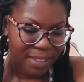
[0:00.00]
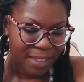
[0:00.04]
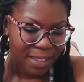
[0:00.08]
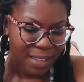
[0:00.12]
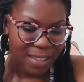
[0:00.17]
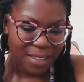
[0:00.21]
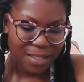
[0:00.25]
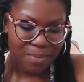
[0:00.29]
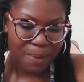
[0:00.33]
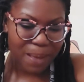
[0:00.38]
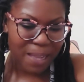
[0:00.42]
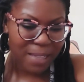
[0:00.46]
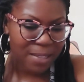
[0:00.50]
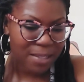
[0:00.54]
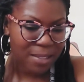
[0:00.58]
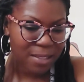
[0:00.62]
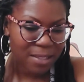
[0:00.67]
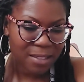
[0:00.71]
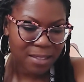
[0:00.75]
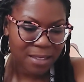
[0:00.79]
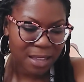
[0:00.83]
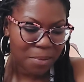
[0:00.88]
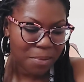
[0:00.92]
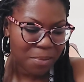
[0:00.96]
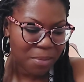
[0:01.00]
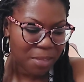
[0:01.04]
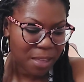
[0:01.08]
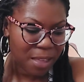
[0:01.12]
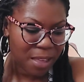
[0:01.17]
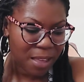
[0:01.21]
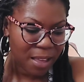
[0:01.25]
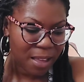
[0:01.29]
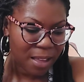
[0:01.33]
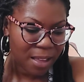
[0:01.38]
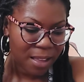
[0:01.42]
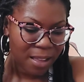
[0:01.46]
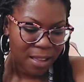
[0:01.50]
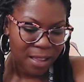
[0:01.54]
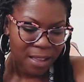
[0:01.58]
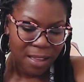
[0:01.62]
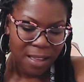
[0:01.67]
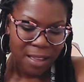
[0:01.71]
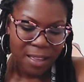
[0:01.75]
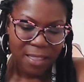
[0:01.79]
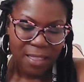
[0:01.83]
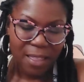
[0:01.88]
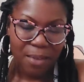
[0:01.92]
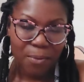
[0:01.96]
It's back to the same thing.
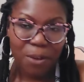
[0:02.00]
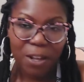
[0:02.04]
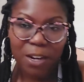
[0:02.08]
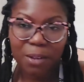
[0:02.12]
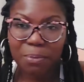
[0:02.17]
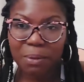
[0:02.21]
They want